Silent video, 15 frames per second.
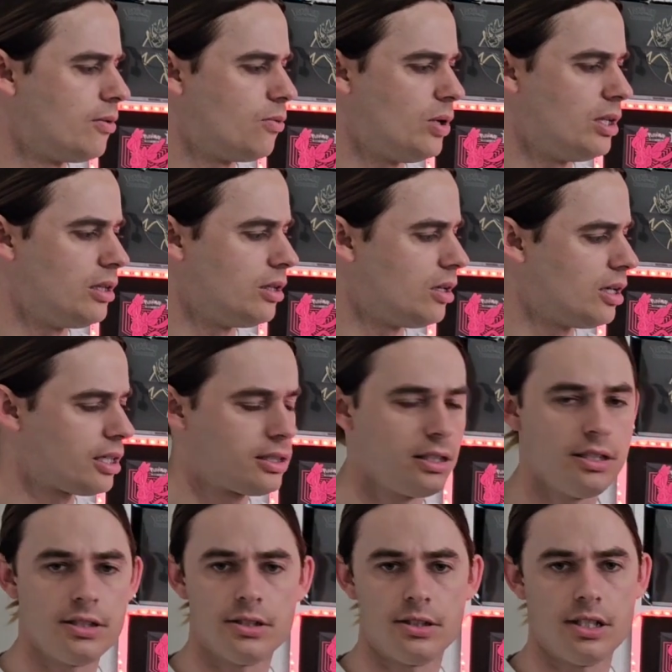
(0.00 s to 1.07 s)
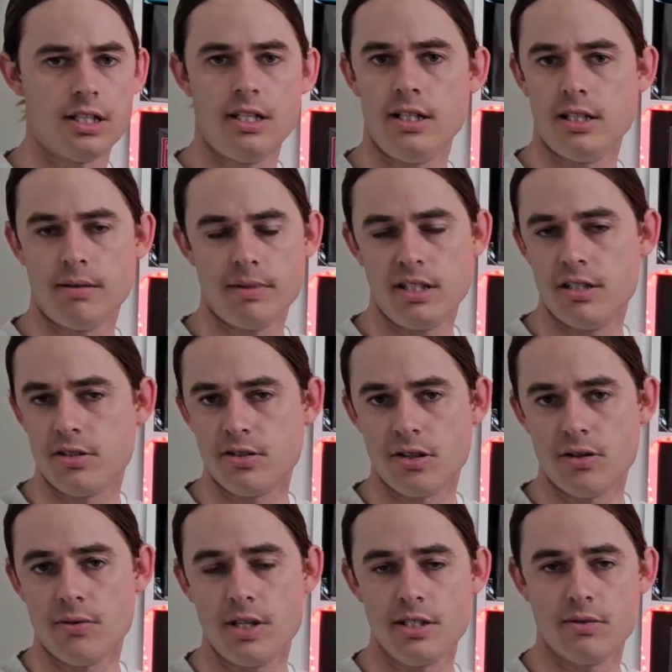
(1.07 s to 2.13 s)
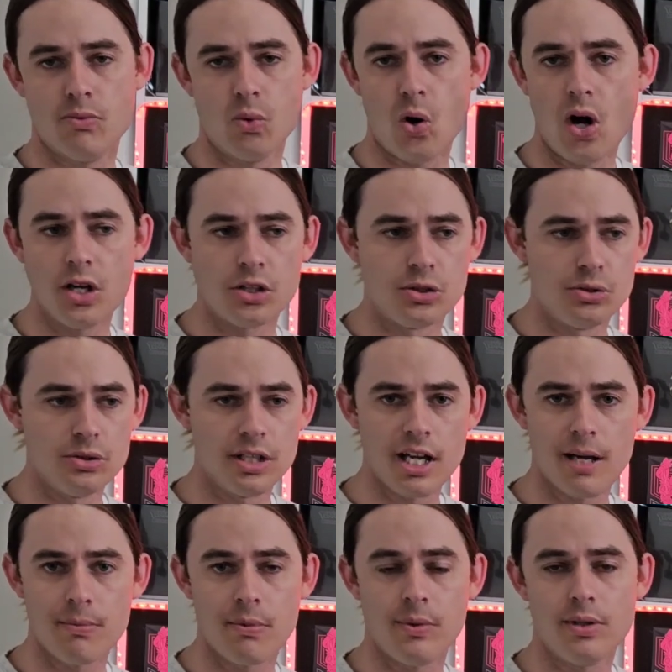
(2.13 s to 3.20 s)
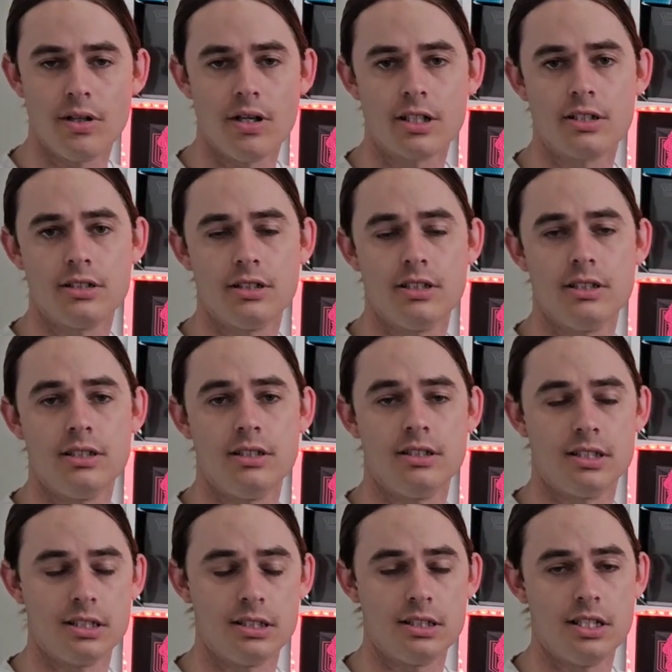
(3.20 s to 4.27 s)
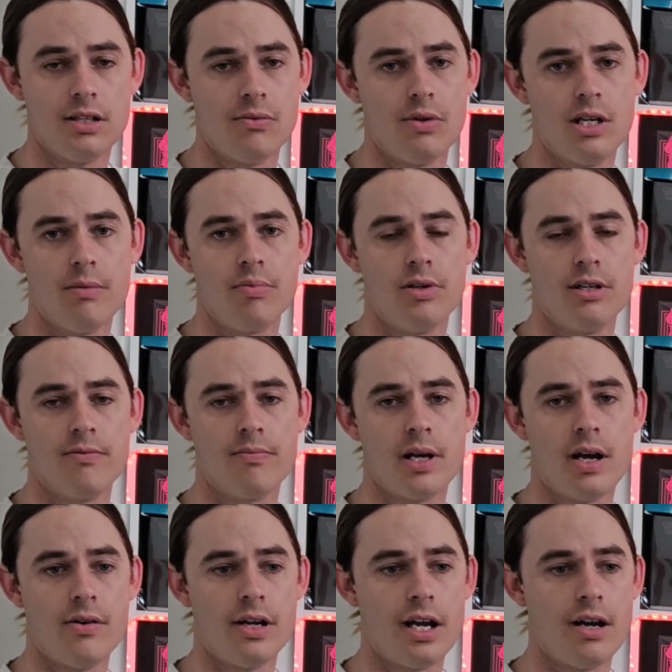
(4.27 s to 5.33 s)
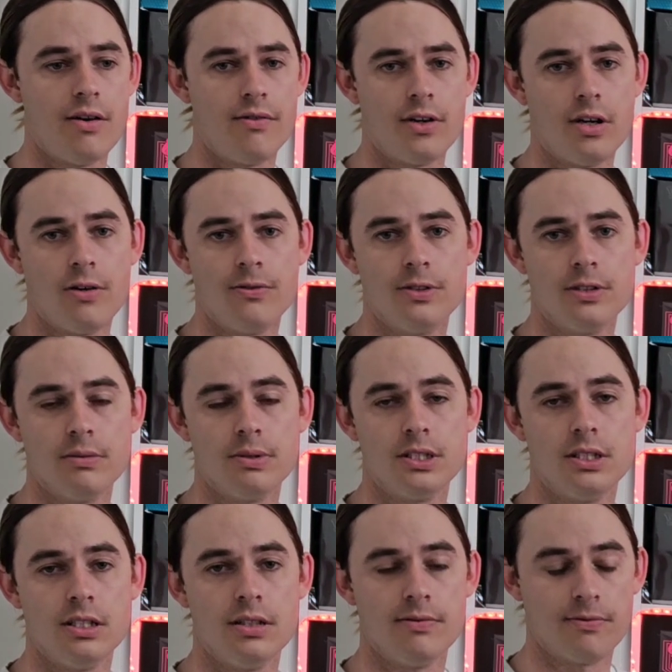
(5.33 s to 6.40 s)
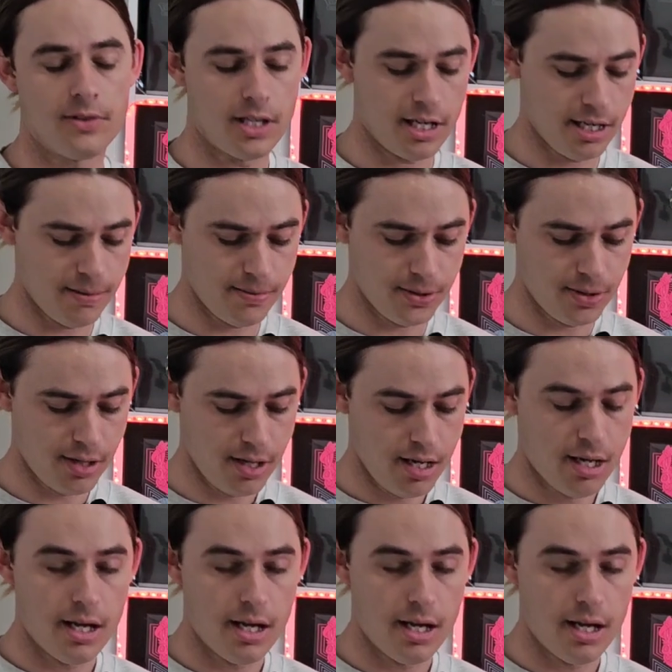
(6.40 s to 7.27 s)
We're likely to see, I mean, there's no reason why it shouldn't happen. We're likely to see a reprint of Paldea Evolved and Obsidian Flames.